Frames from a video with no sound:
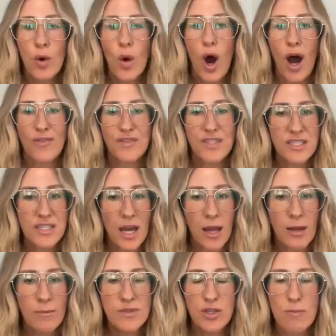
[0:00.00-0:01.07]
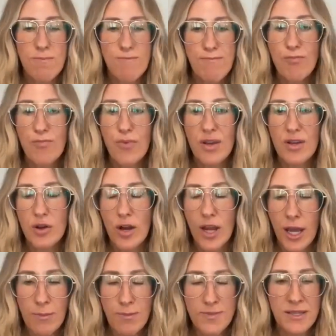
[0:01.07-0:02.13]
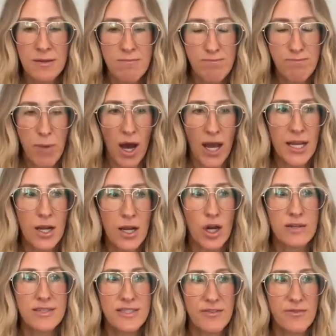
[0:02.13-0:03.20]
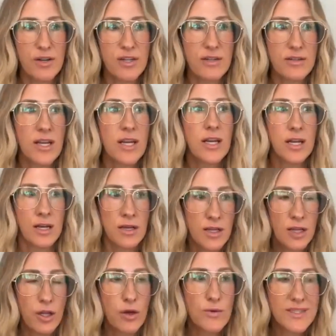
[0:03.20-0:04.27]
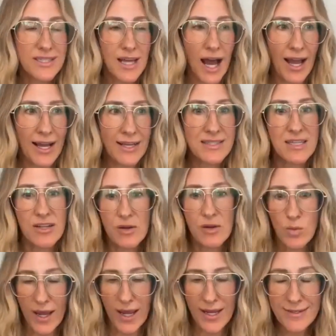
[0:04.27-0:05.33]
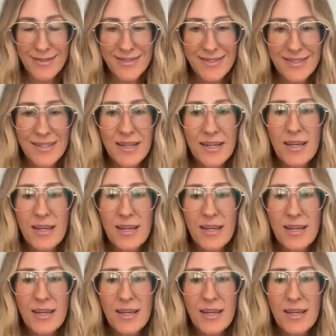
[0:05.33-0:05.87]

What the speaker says: Oftentimes your hips and butt are different, size than your waist.